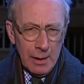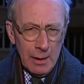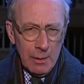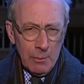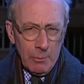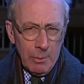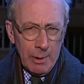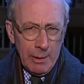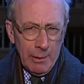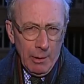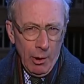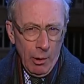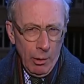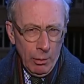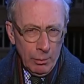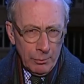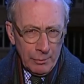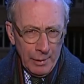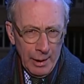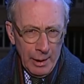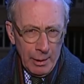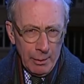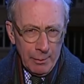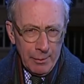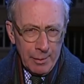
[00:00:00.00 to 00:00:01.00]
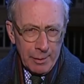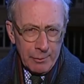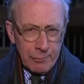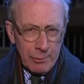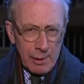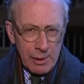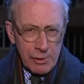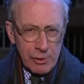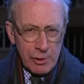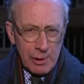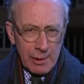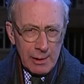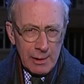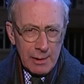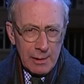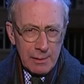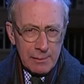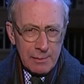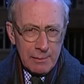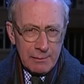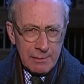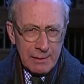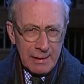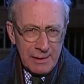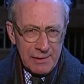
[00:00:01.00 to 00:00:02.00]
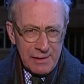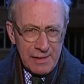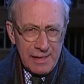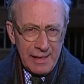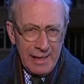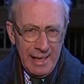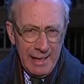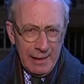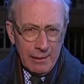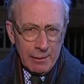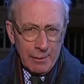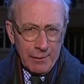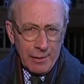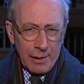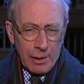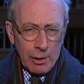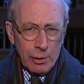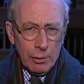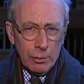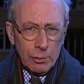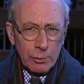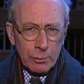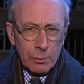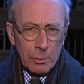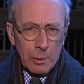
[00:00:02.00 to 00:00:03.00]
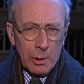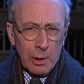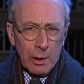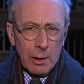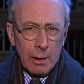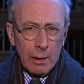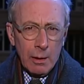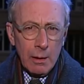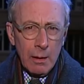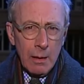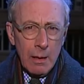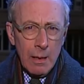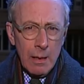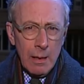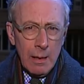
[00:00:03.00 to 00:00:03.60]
We all know that Russia, since the end of the Cold War,